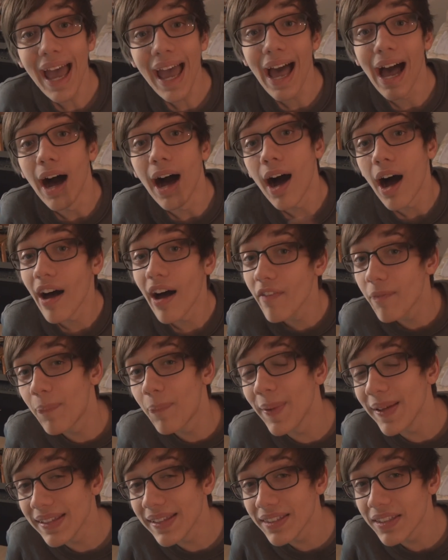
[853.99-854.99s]
yeah, I've
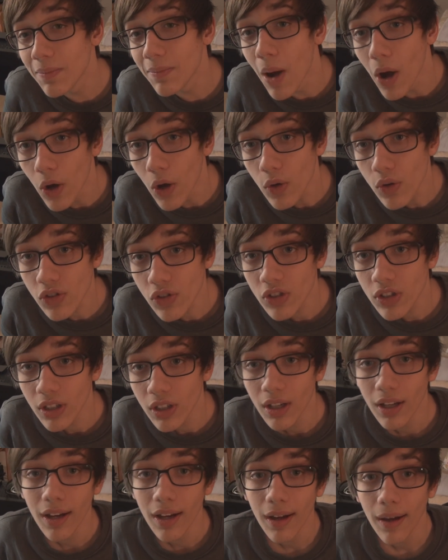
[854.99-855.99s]
been Simoz,
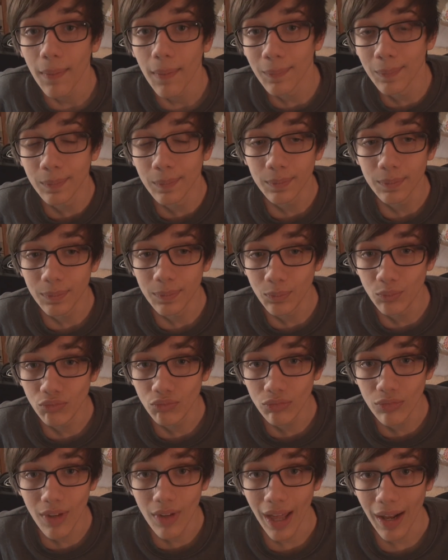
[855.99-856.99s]

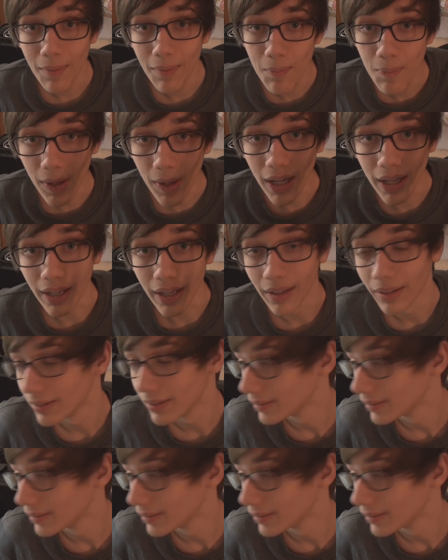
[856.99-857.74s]
and bye.